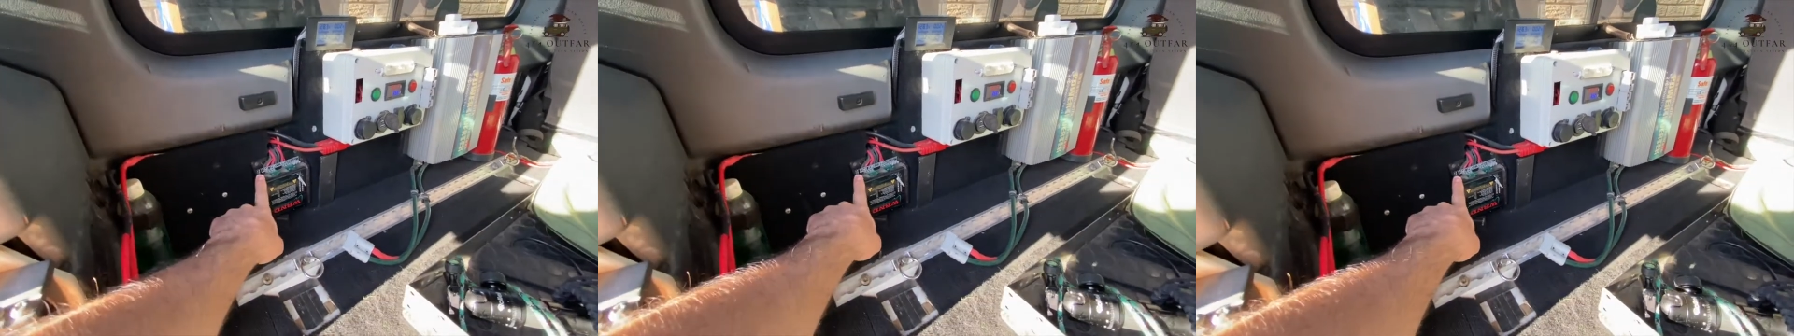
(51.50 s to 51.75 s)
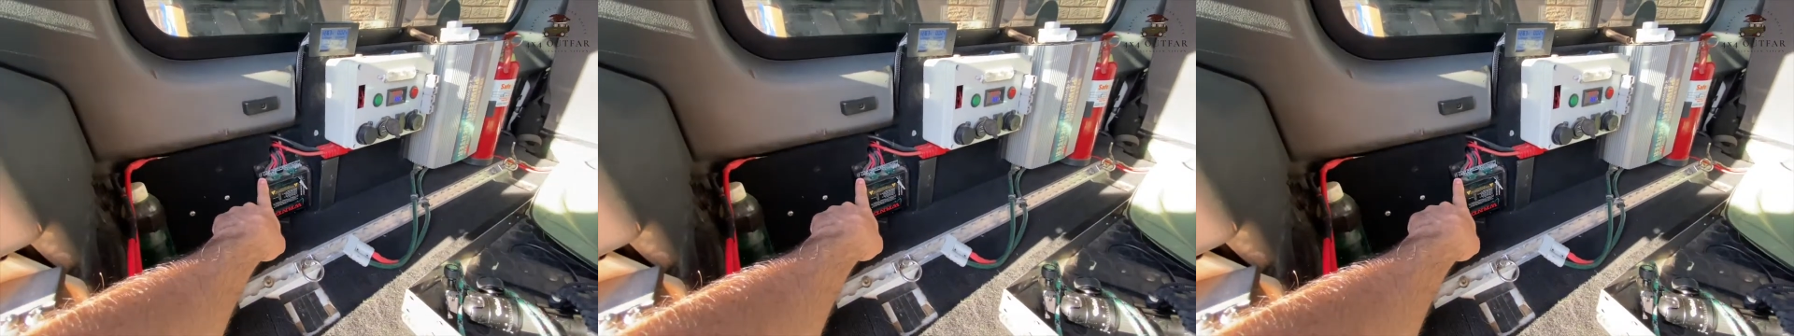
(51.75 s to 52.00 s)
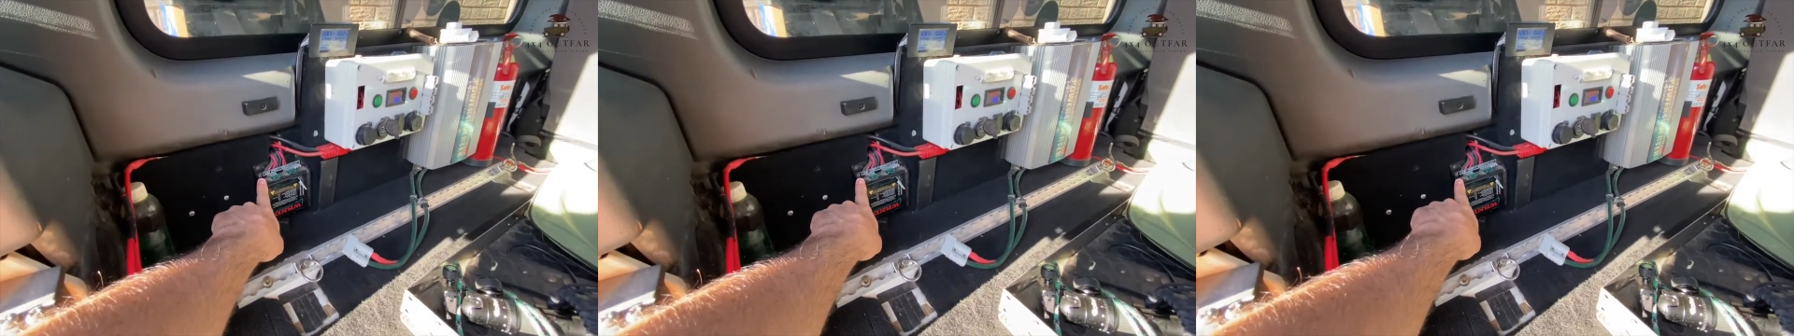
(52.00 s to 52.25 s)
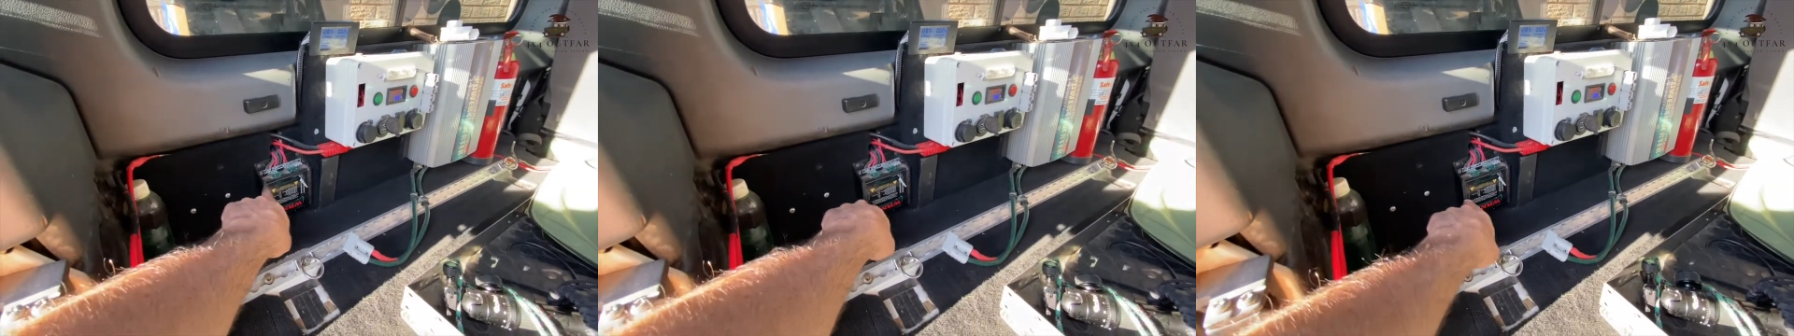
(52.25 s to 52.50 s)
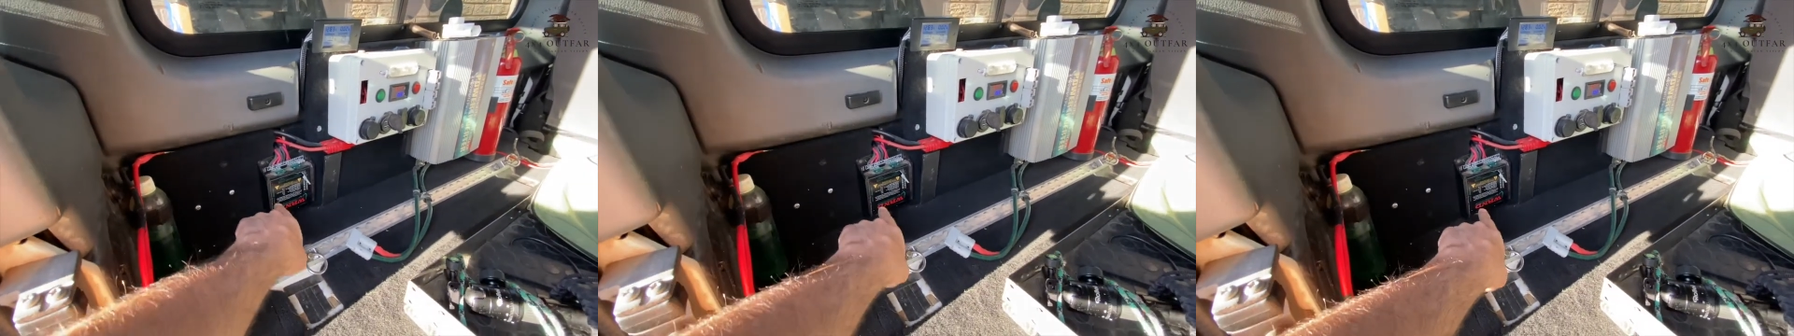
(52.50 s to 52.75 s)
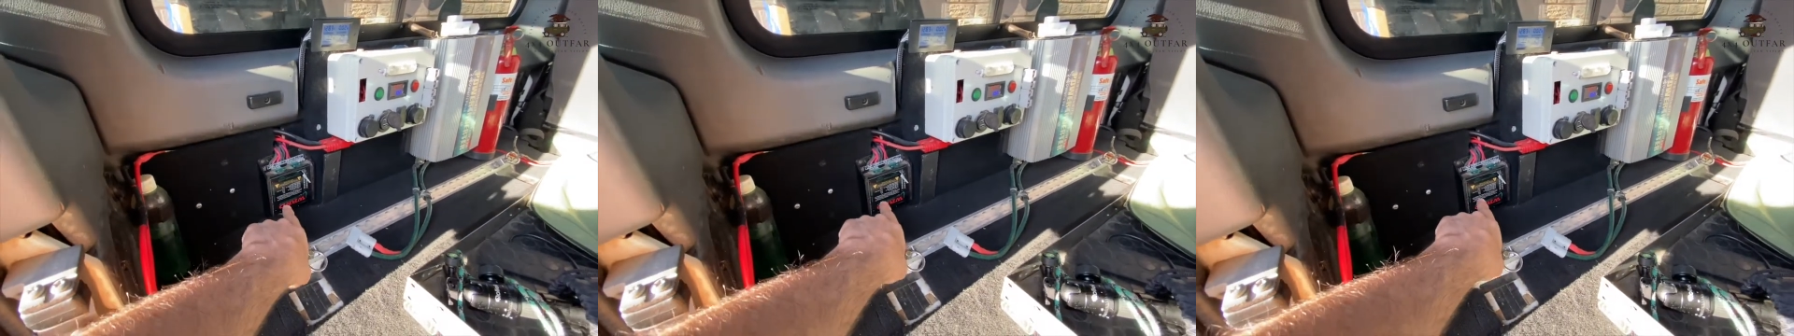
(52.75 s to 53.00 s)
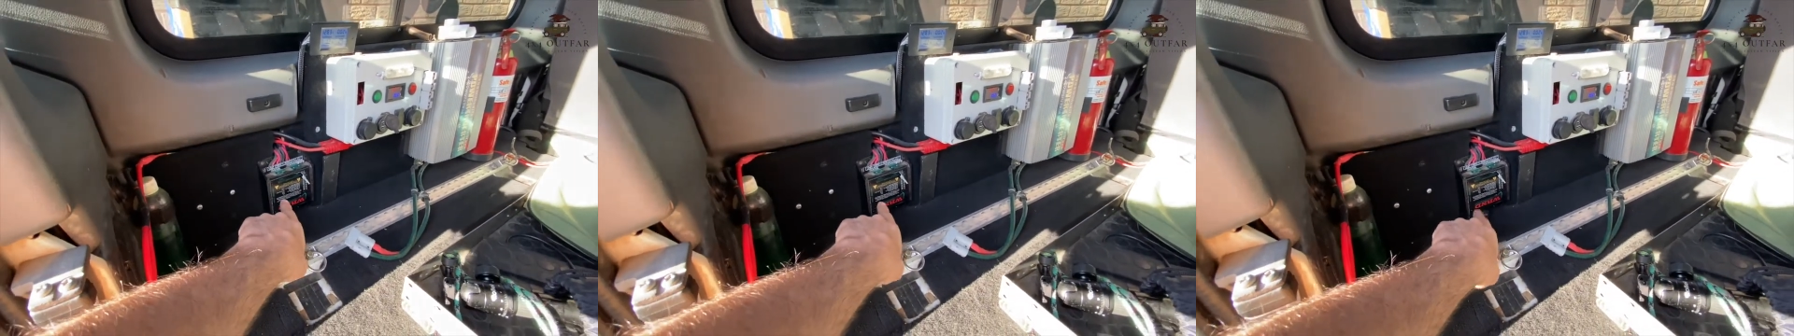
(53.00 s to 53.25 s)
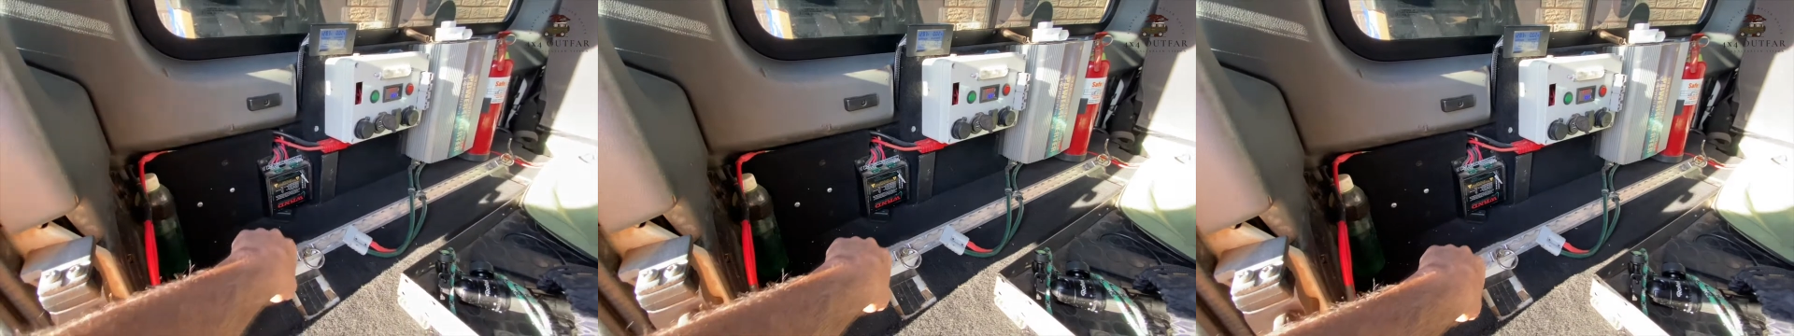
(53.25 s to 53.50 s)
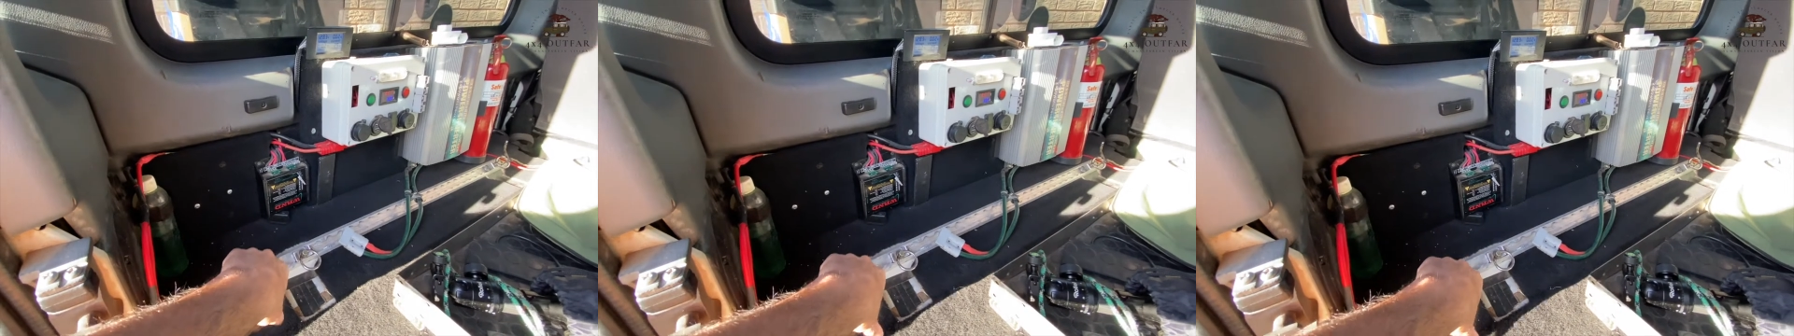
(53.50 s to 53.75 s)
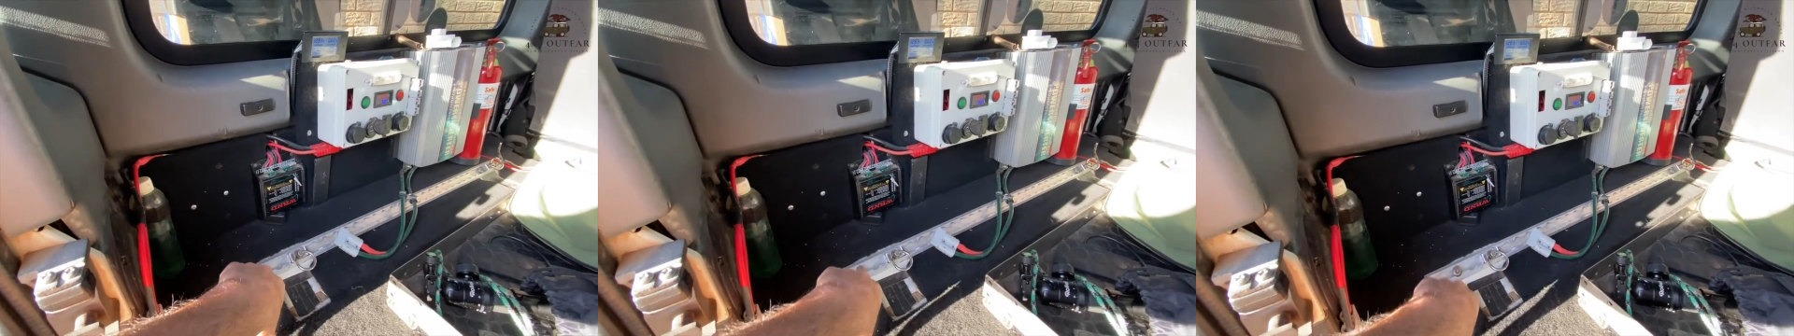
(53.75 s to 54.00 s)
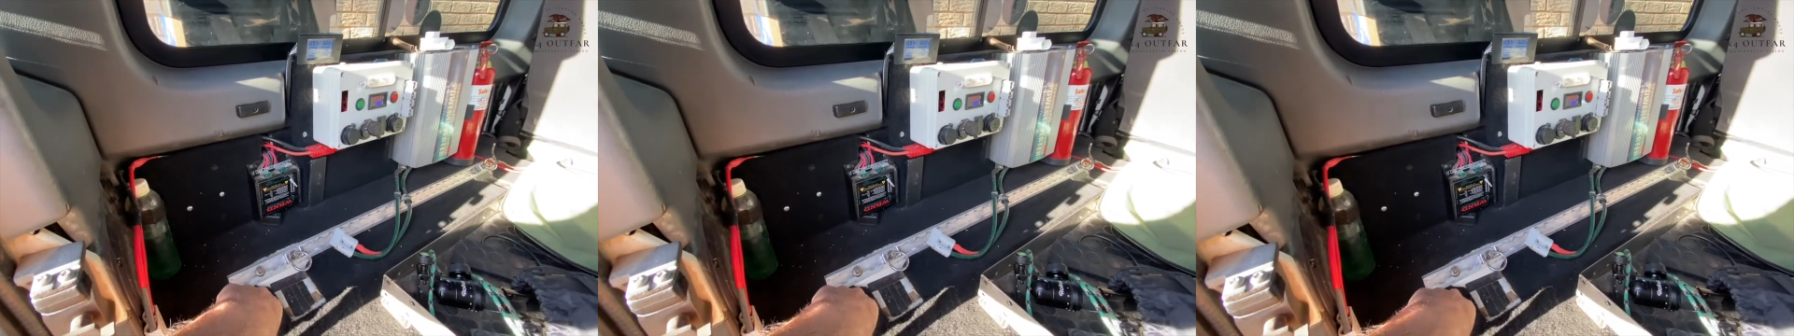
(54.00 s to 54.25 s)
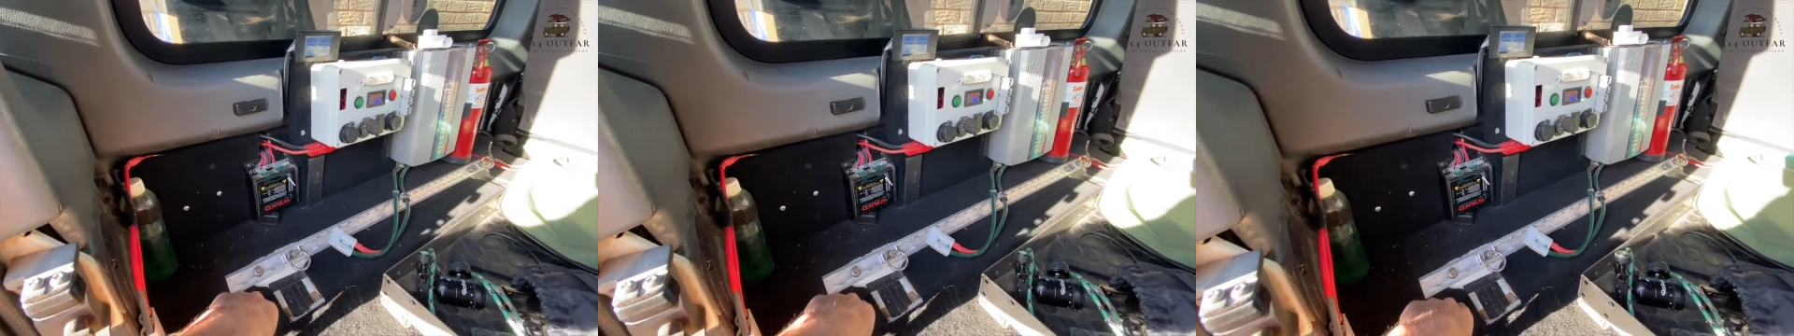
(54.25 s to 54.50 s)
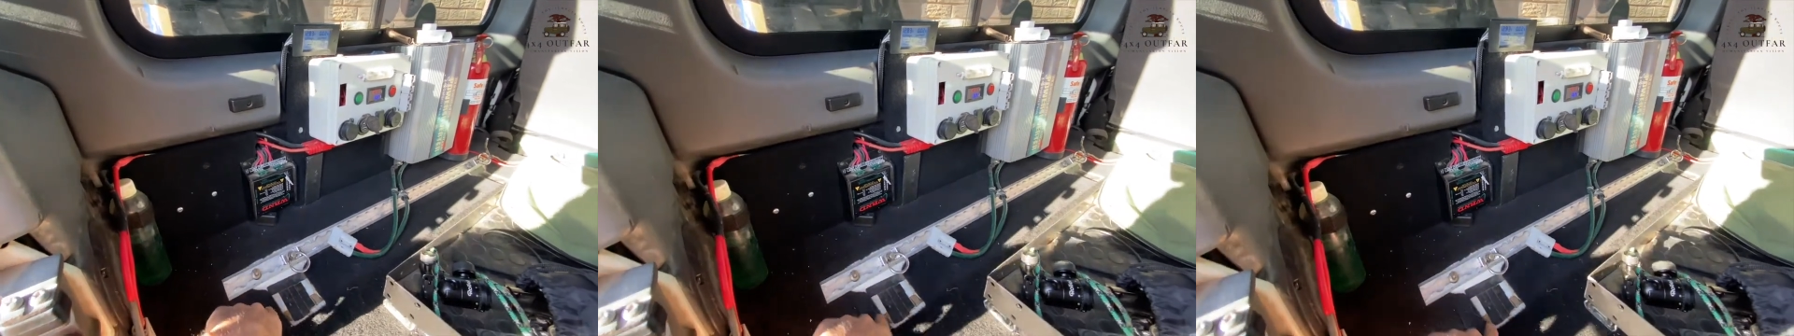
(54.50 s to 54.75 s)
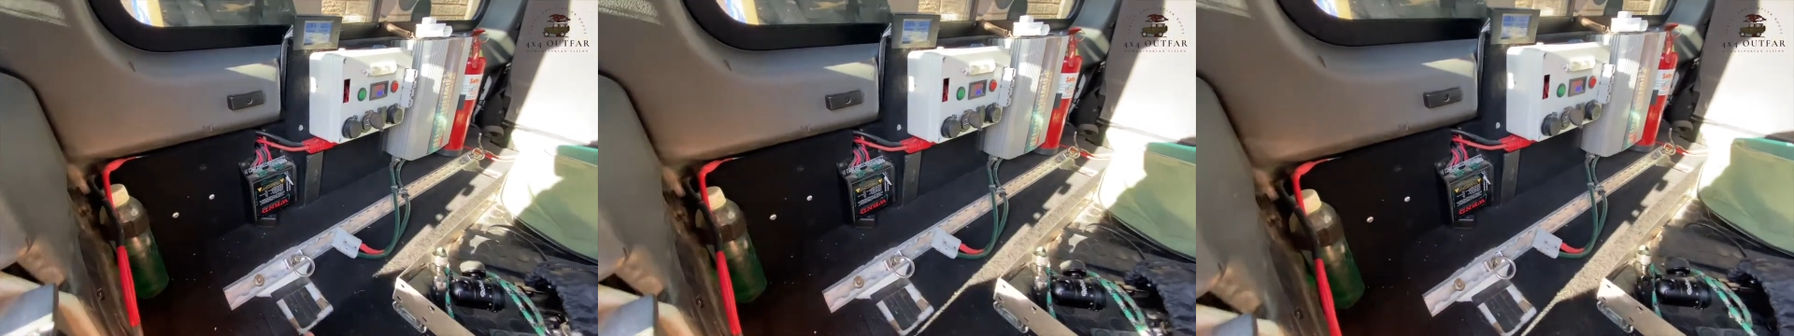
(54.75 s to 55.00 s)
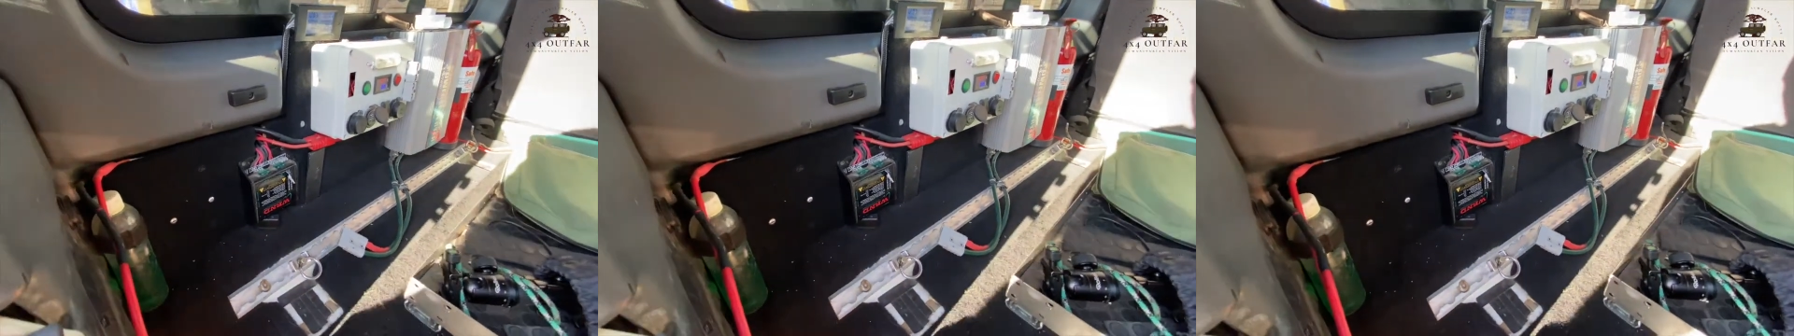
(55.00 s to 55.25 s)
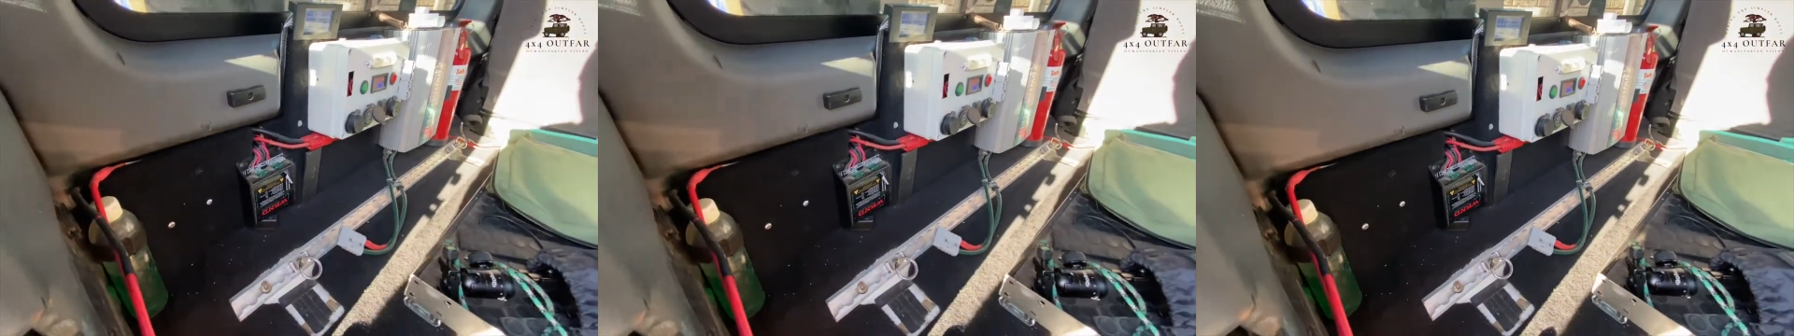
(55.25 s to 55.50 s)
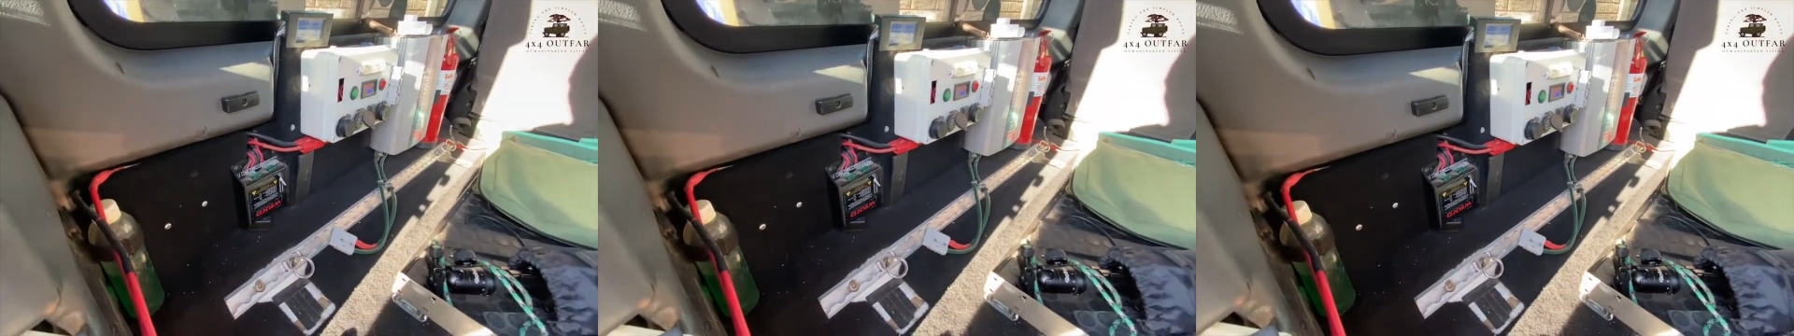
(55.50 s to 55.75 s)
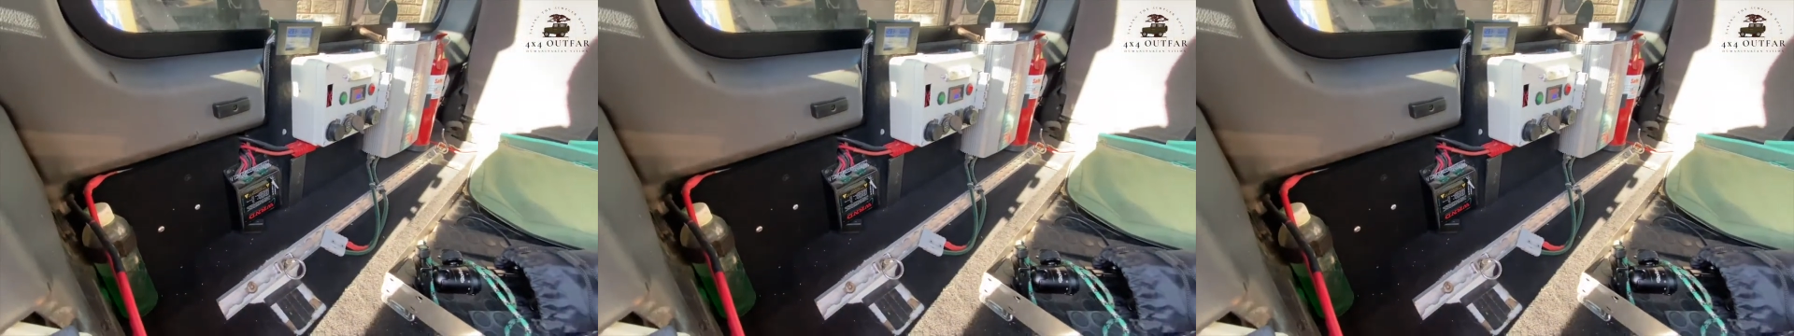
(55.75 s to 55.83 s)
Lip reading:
No face is visible, so there are no lips to read.